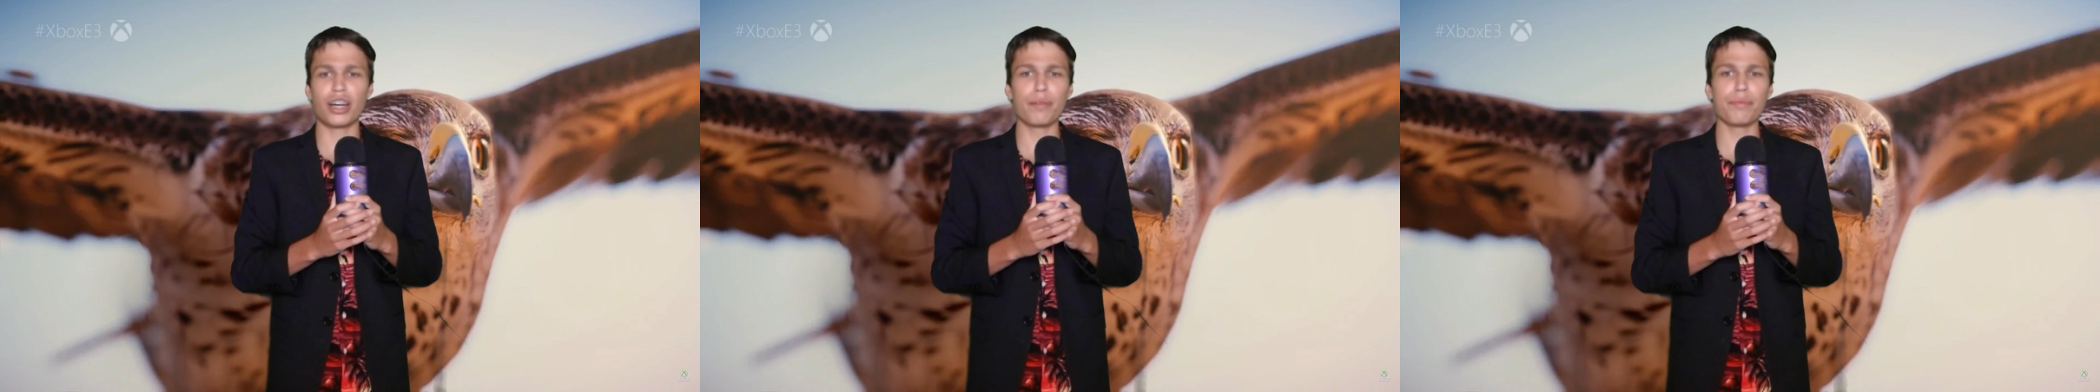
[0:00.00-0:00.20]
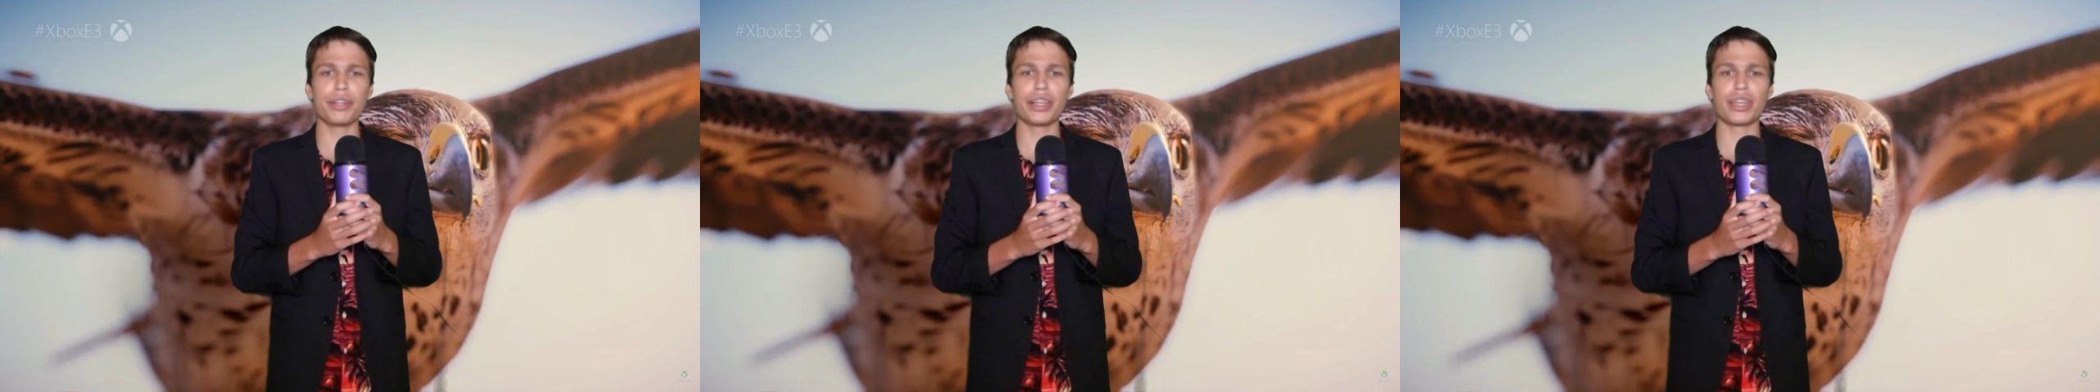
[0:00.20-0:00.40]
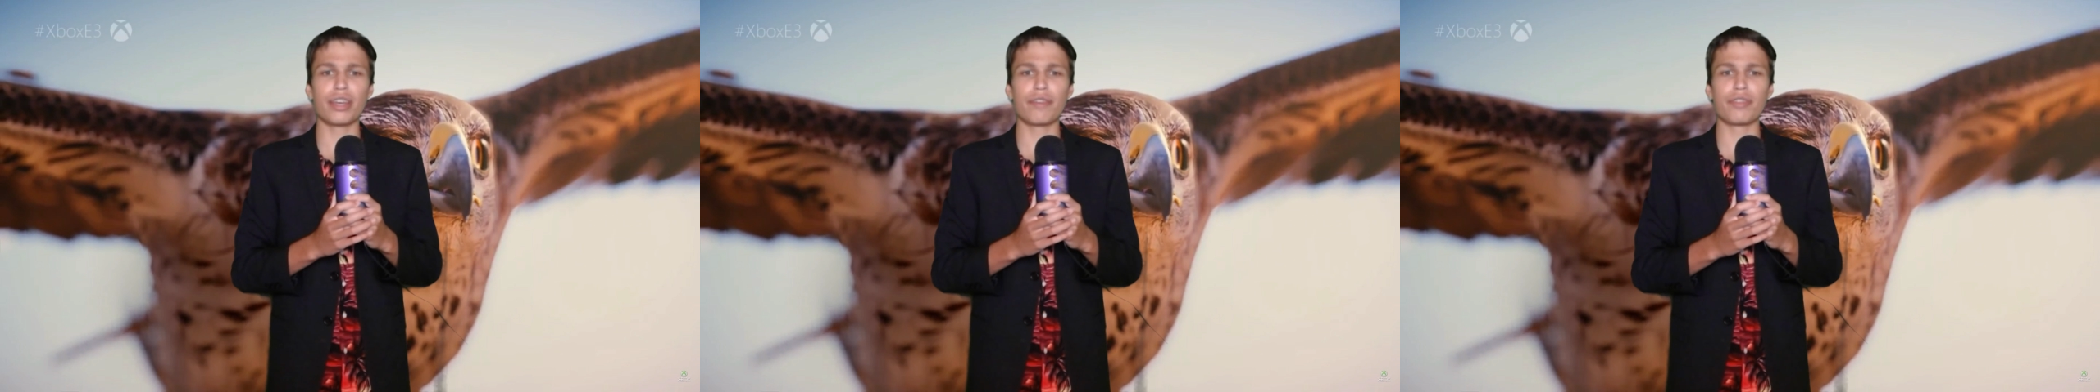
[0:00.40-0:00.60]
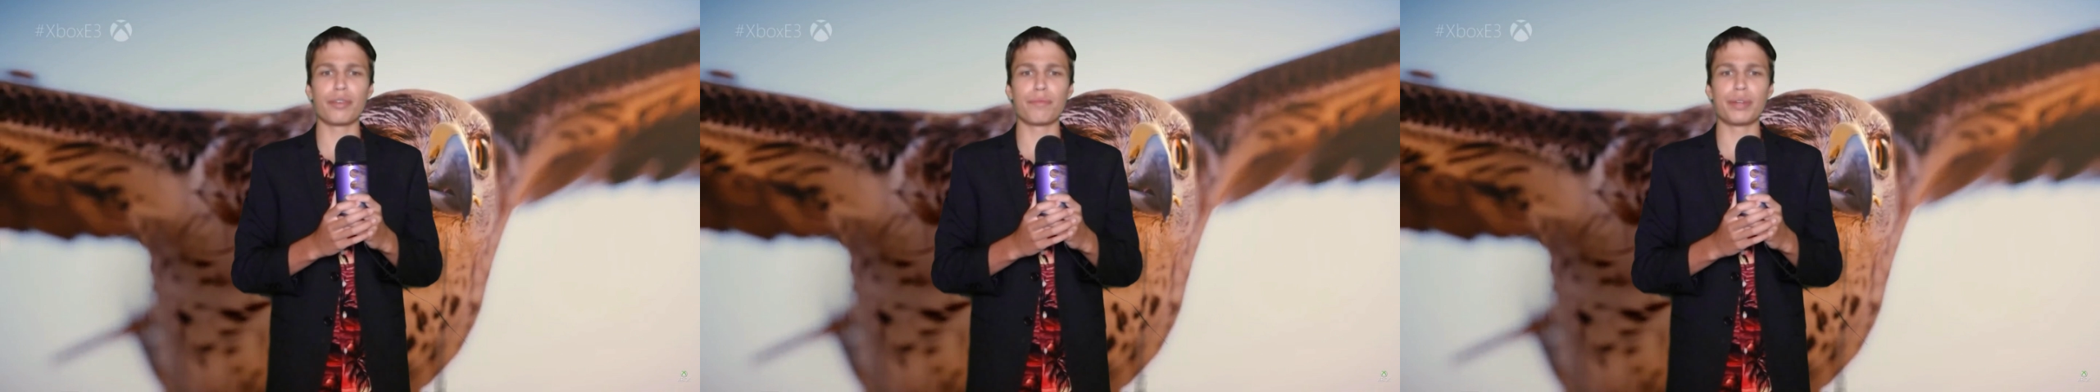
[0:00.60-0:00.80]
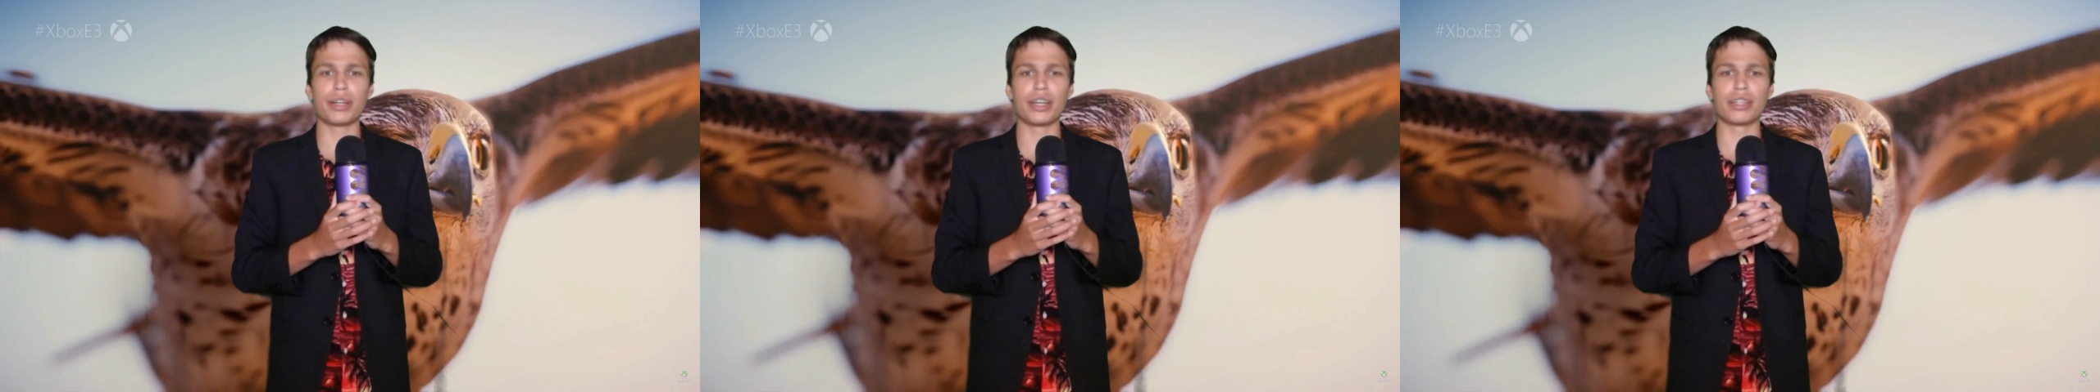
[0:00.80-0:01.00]
I'm gonna give
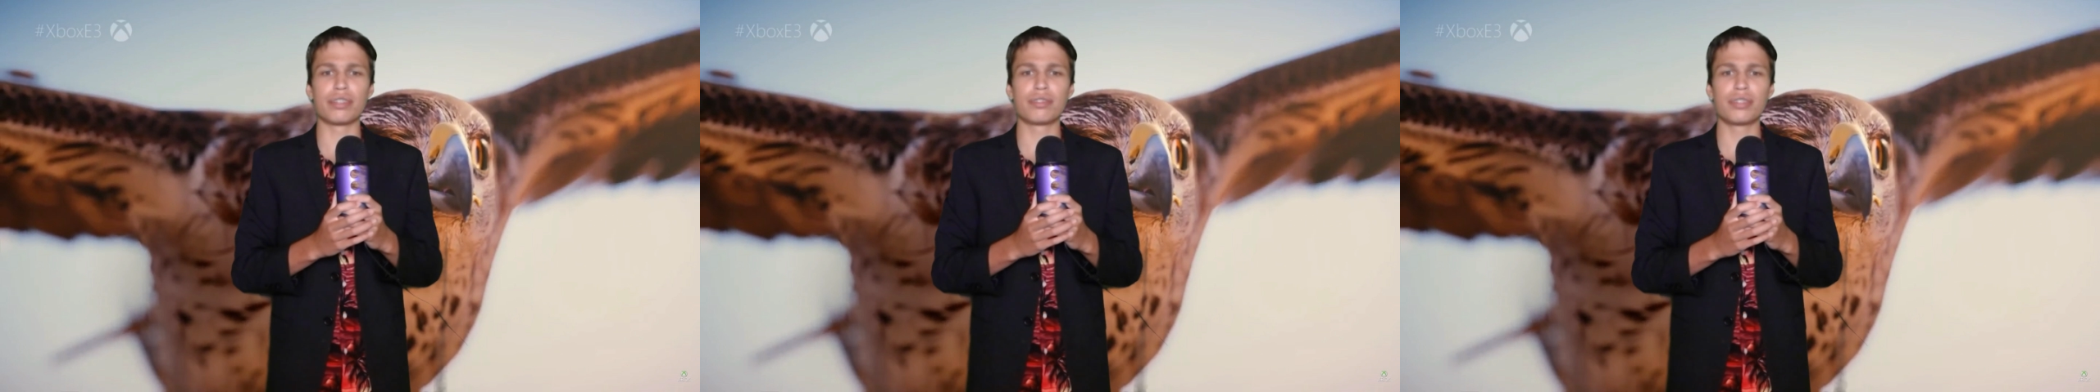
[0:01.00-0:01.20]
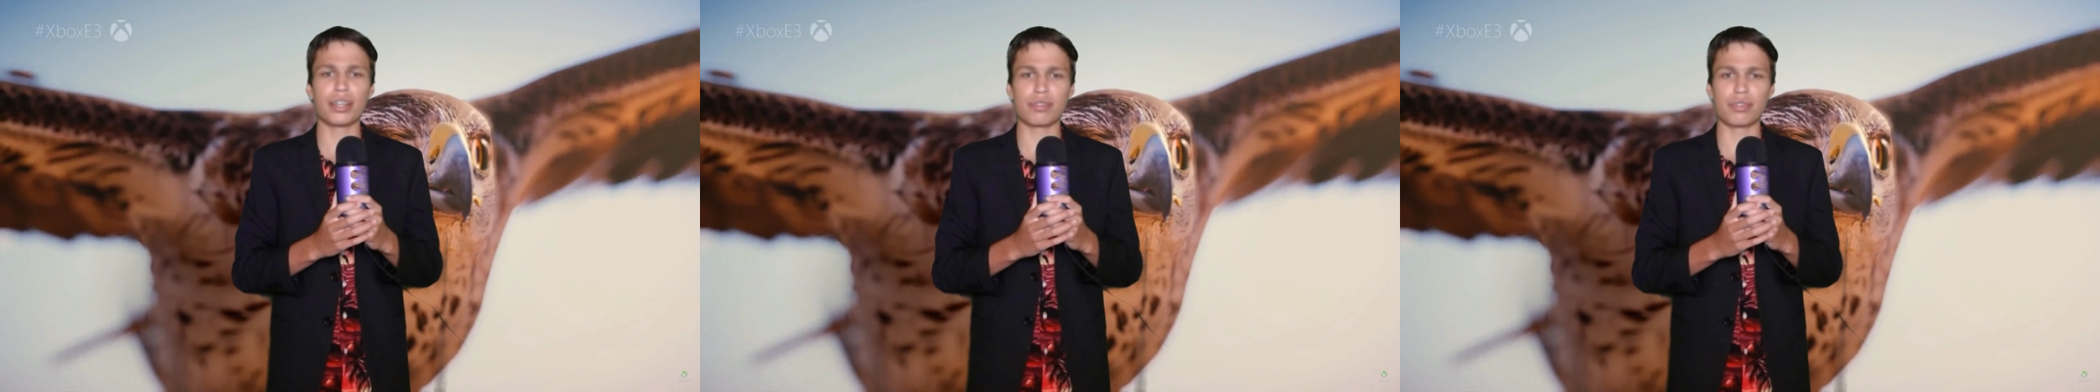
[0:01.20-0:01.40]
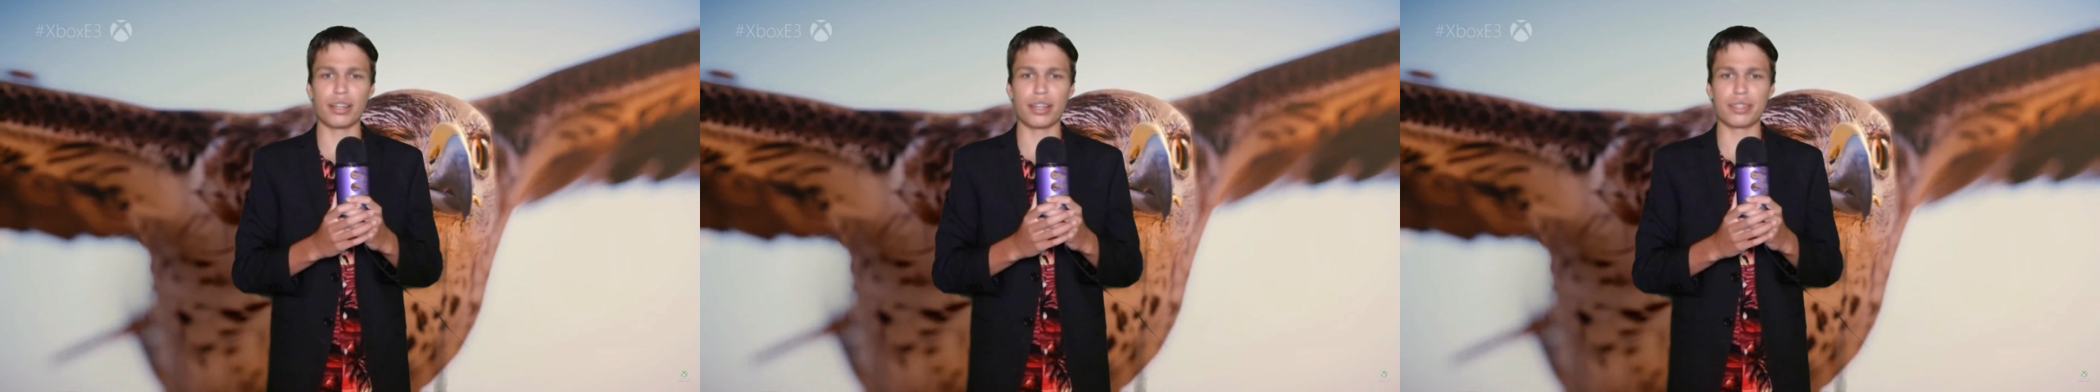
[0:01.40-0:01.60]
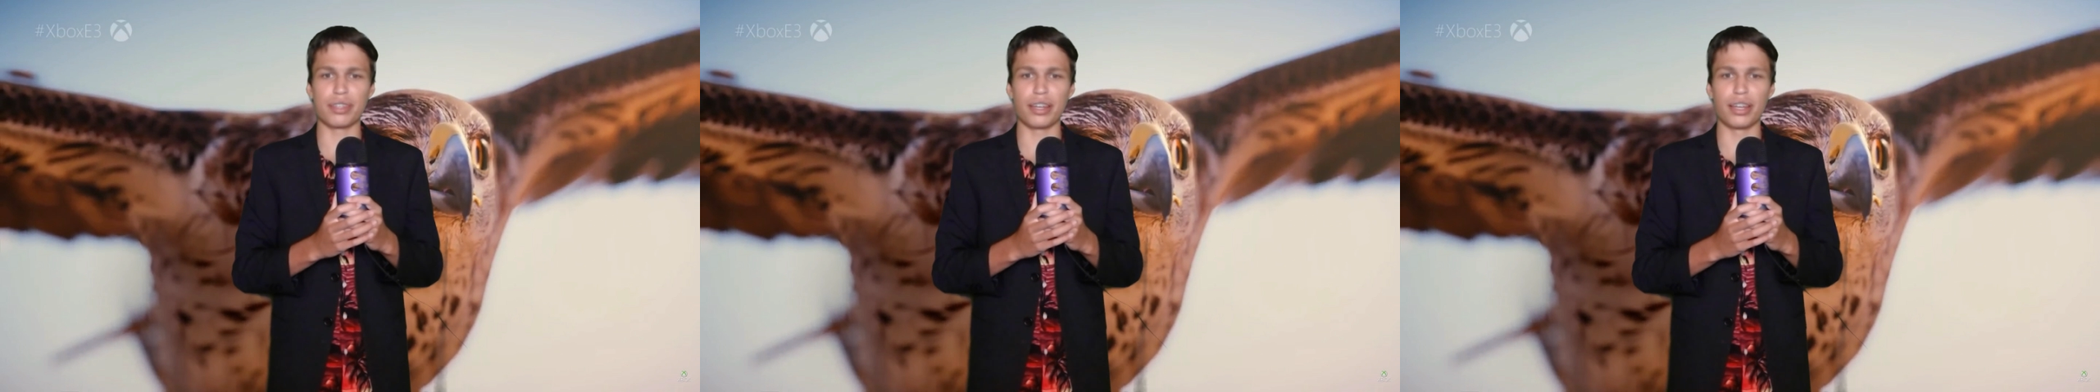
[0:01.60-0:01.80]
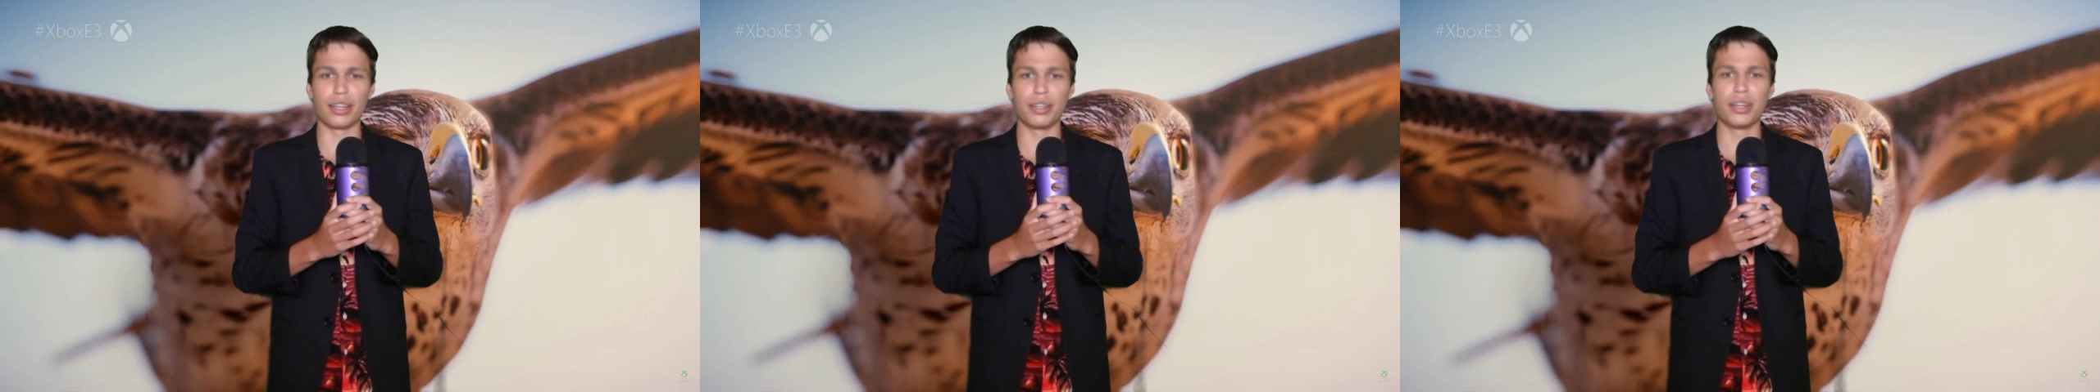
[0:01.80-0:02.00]
them a 6 out of
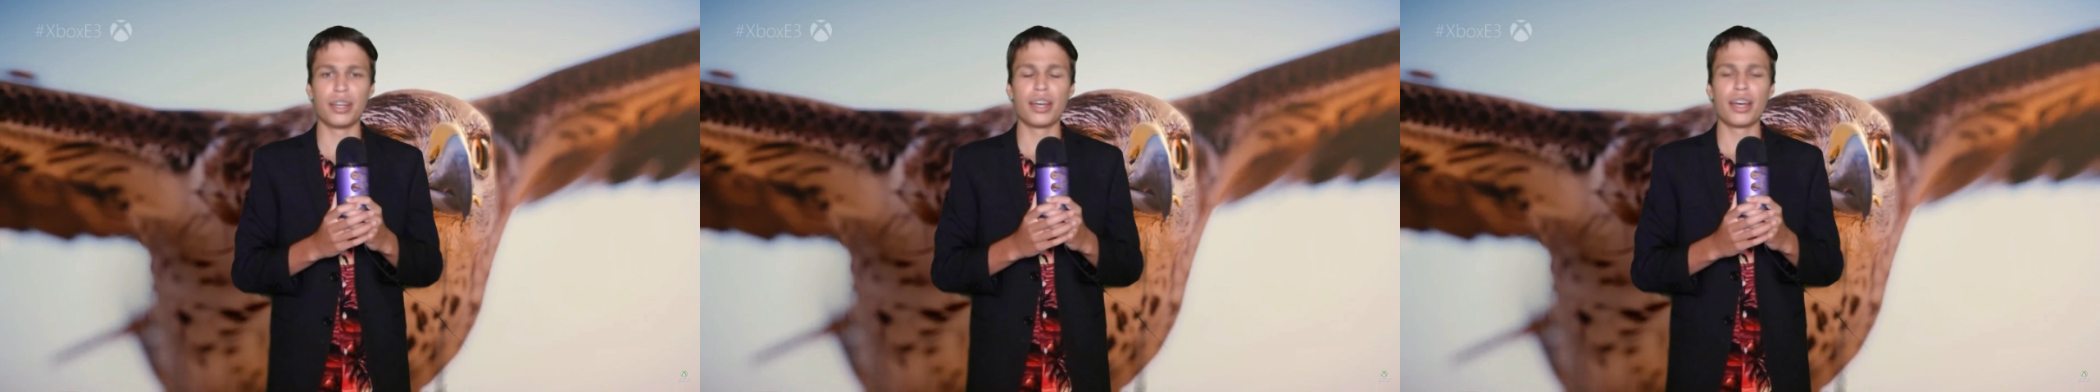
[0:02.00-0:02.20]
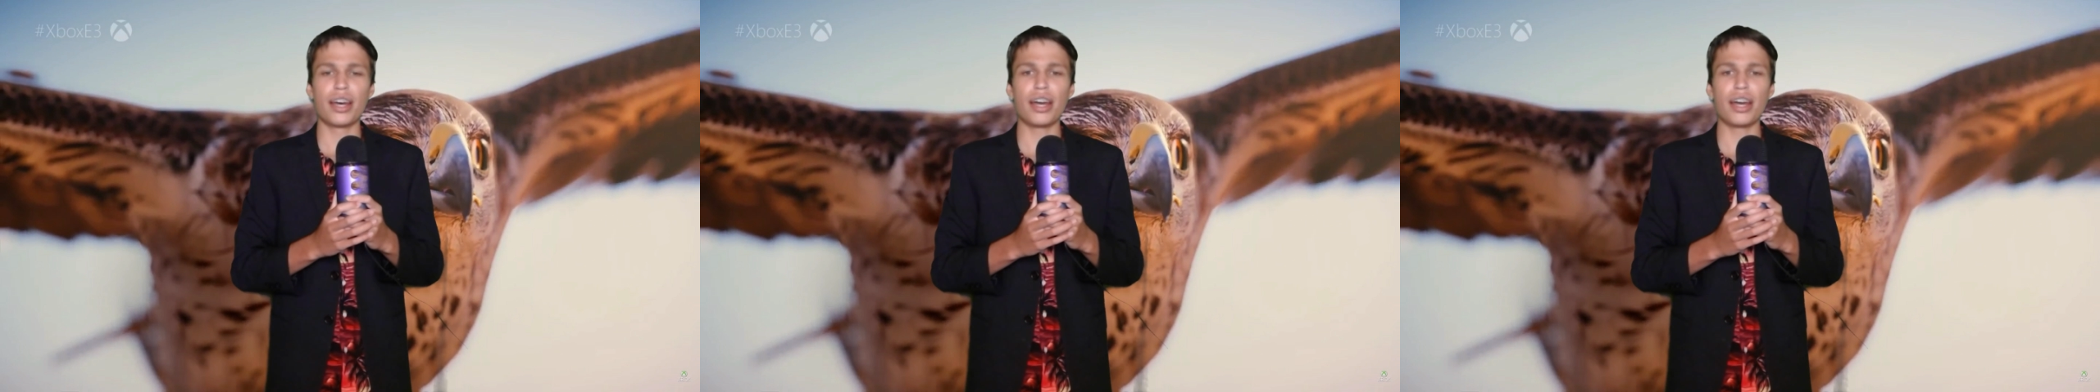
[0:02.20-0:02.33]
10.